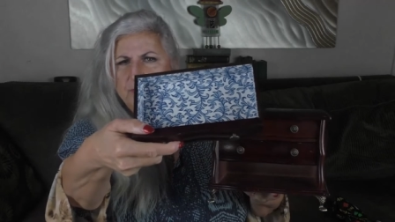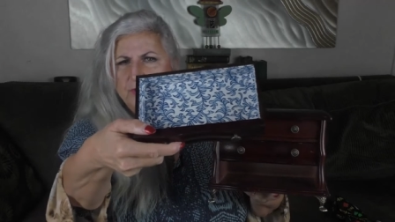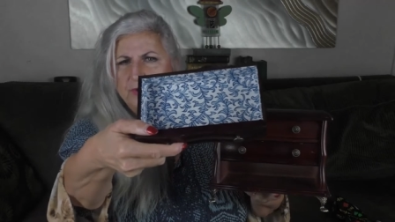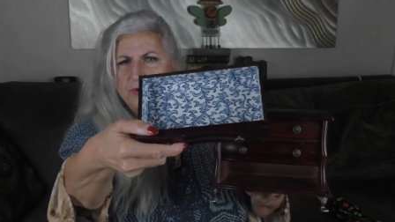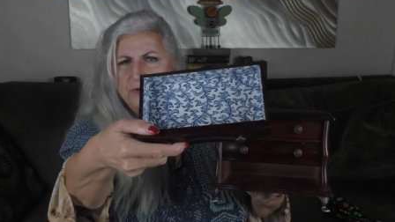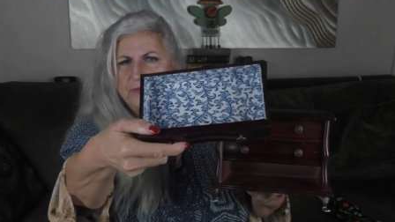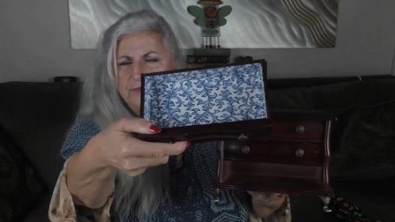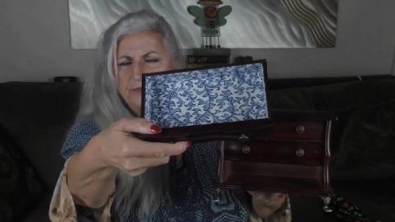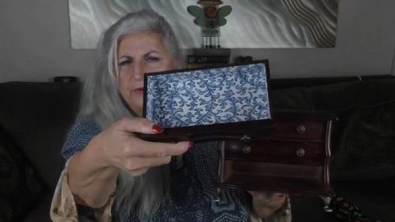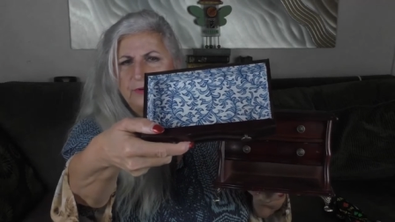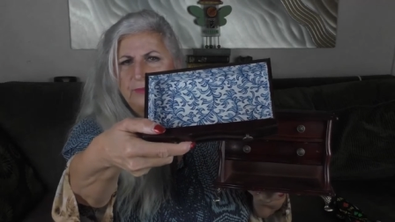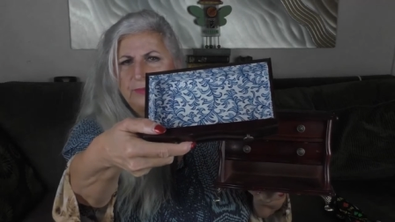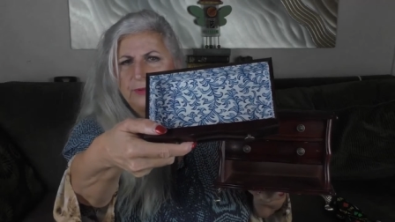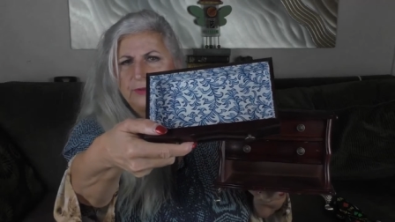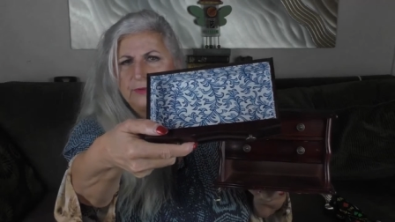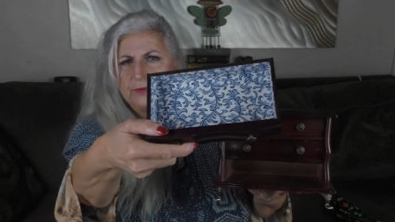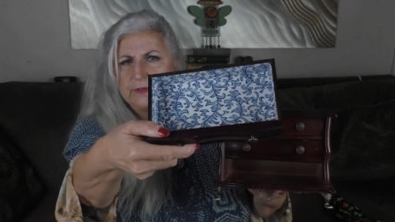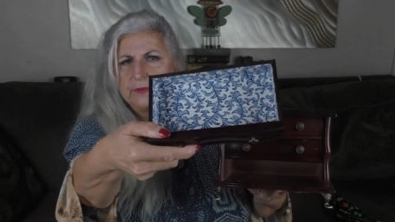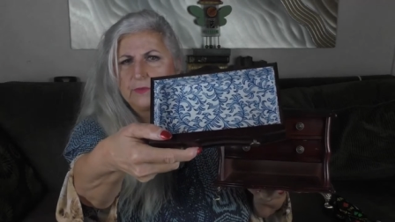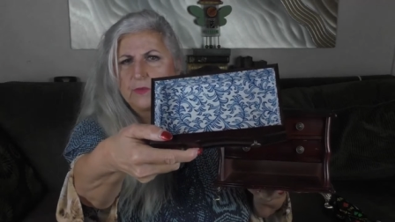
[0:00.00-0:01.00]
beautiful
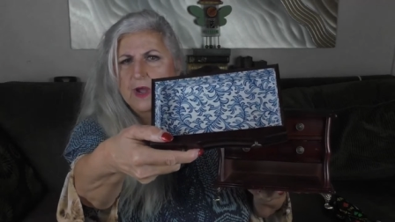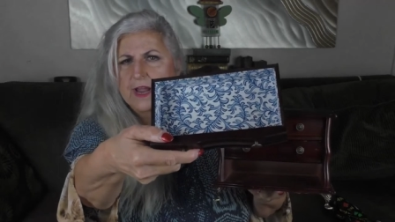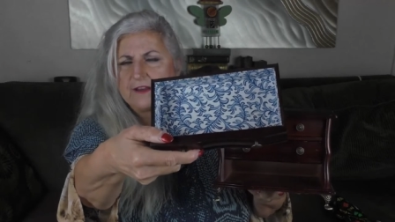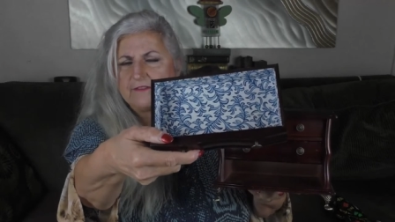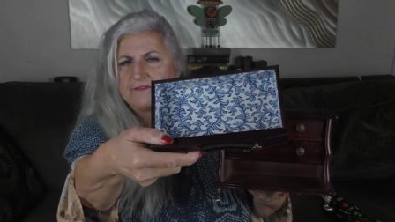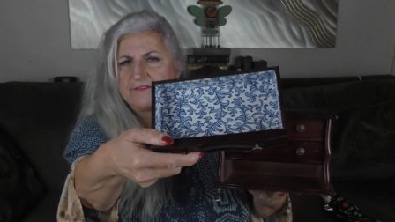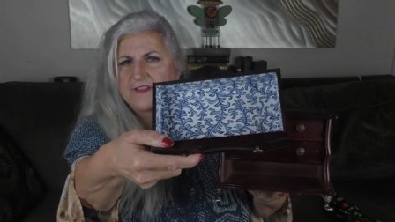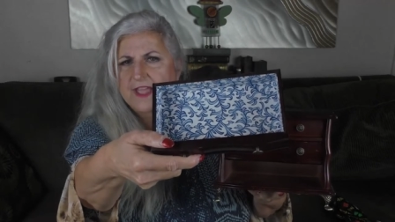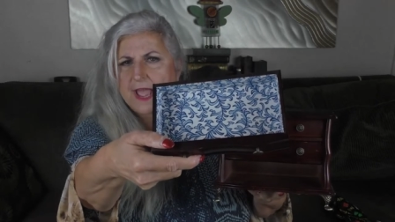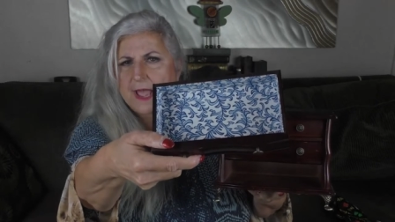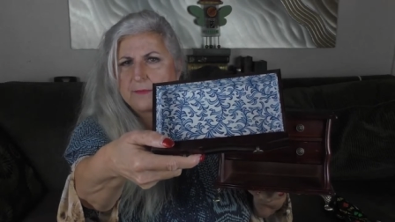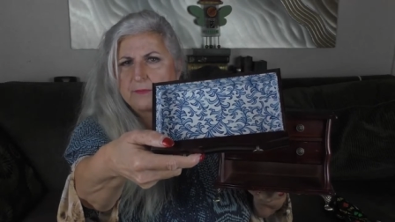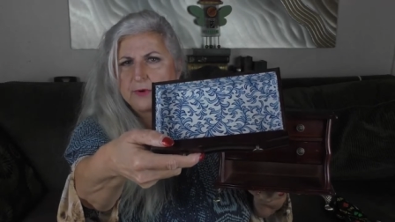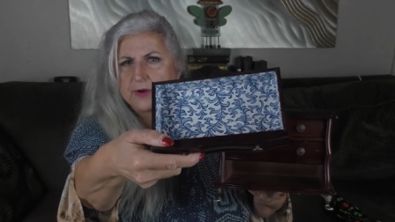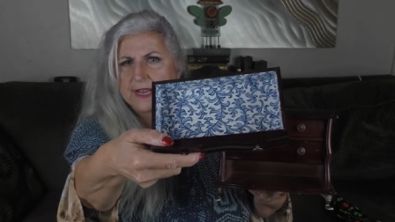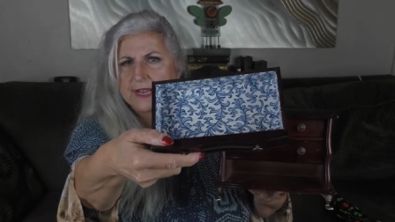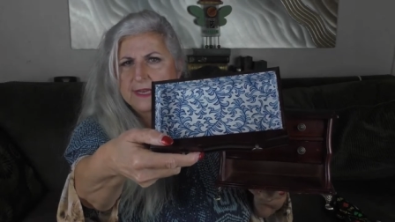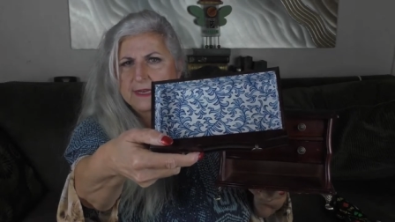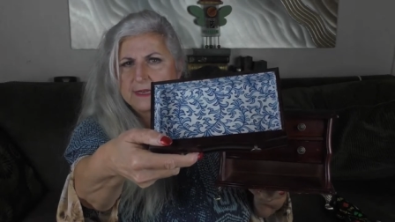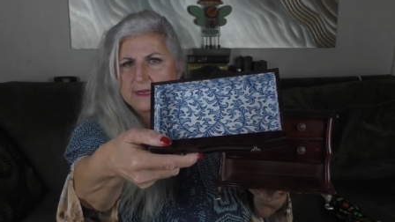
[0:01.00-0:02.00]
blue and white
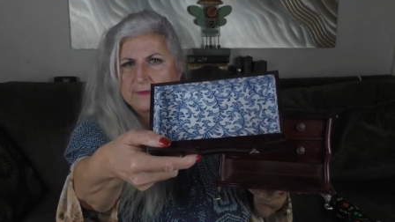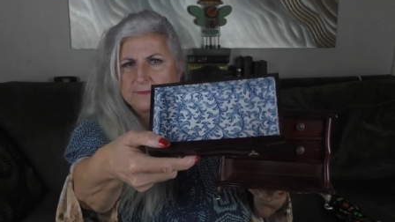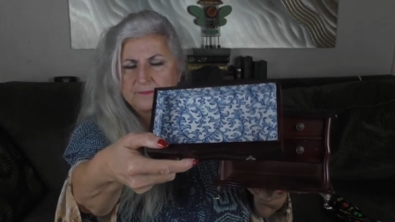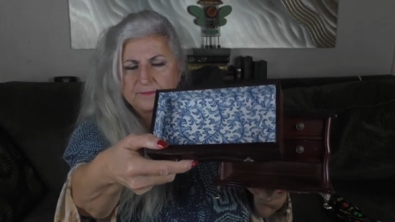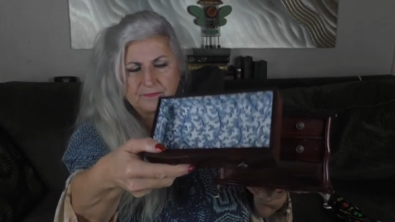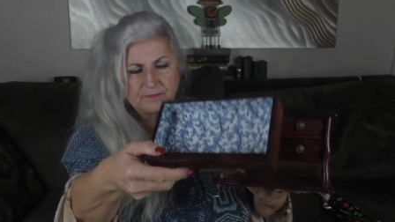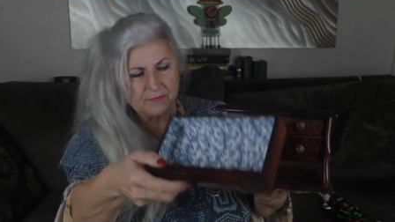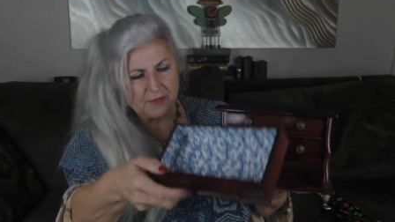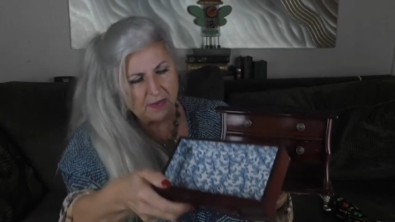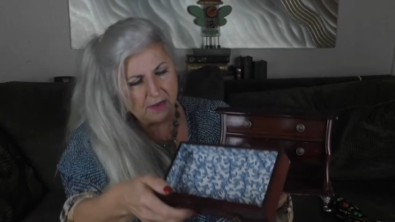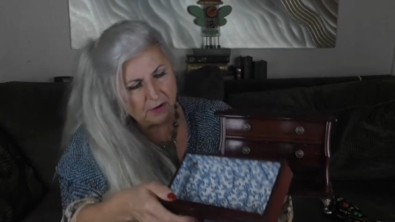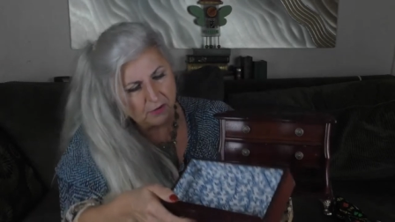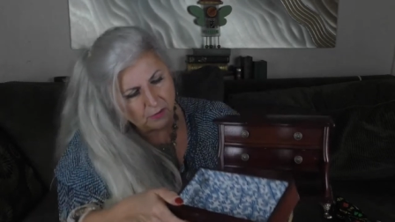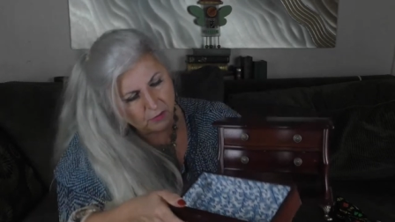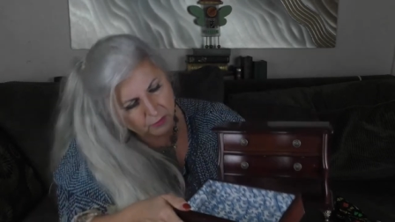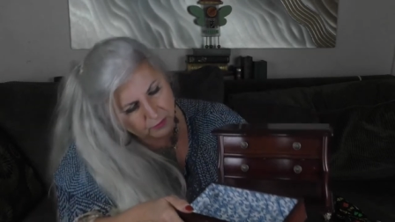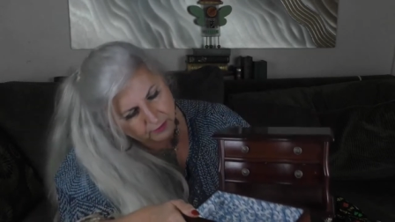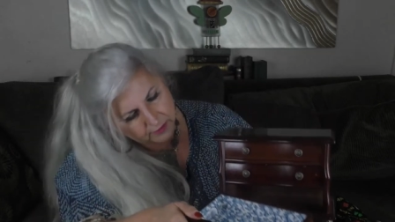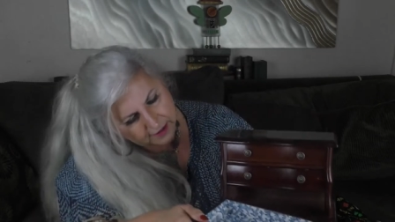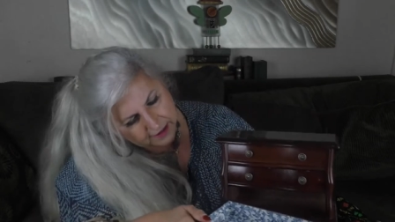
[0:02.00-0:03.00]
fabric.
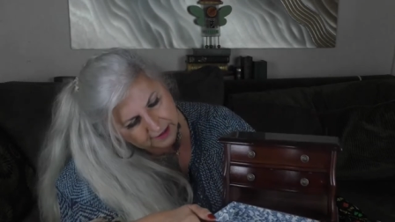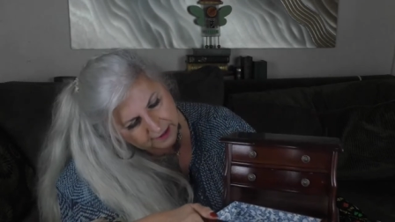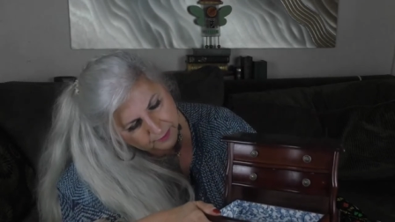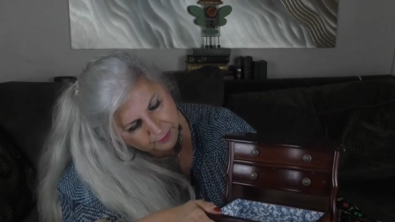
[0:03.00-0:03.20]
Really